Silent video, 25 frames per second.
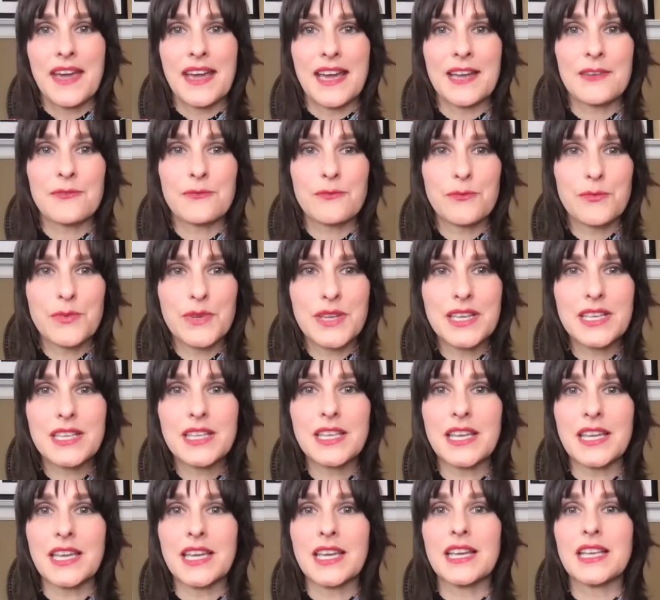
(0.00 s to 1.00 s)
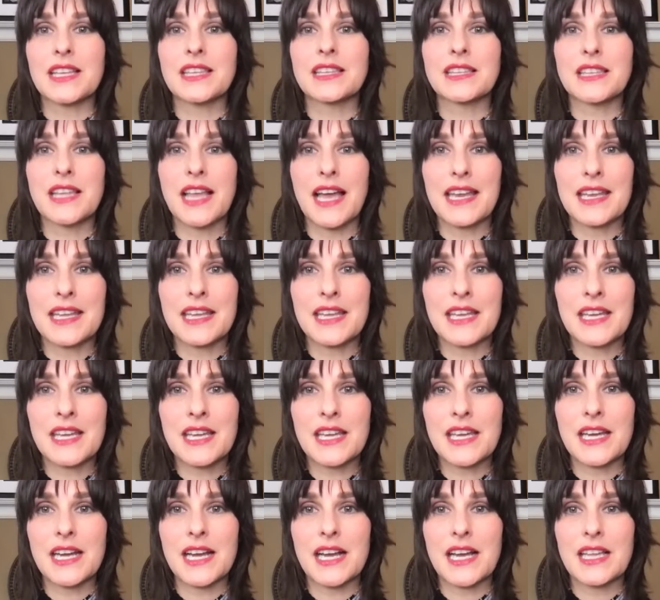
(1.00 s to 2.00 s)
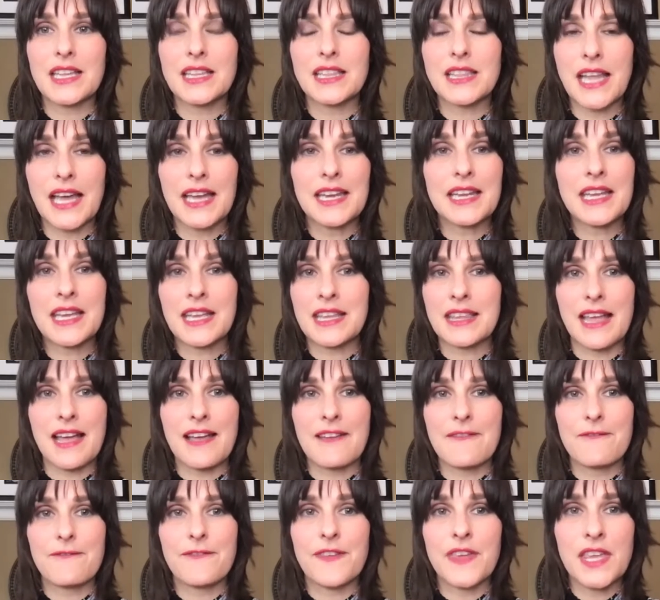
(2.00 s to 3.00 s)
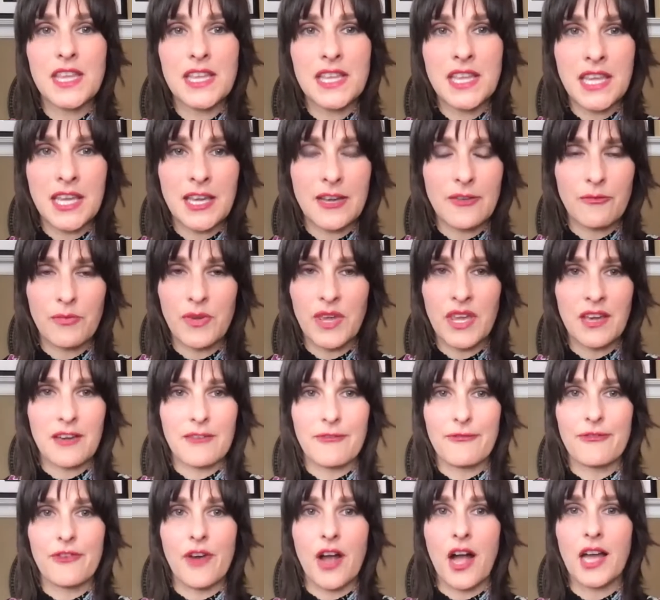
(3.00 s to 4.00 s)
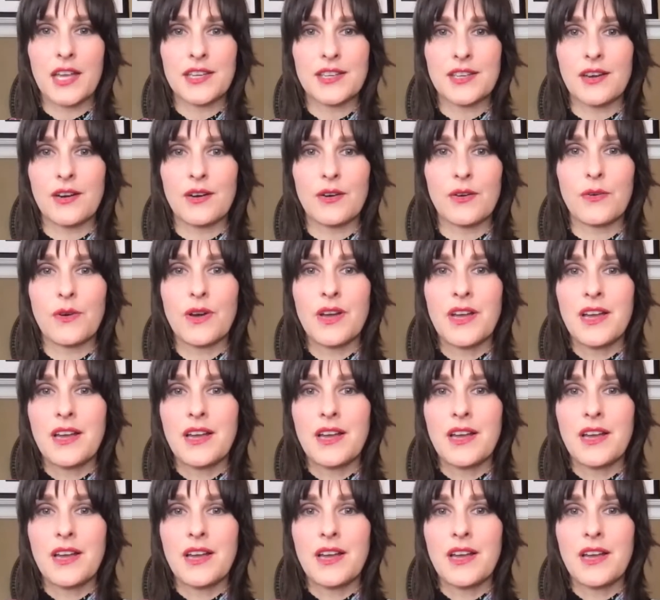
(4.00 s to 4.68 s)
And really letting that feeling of being a fraud go,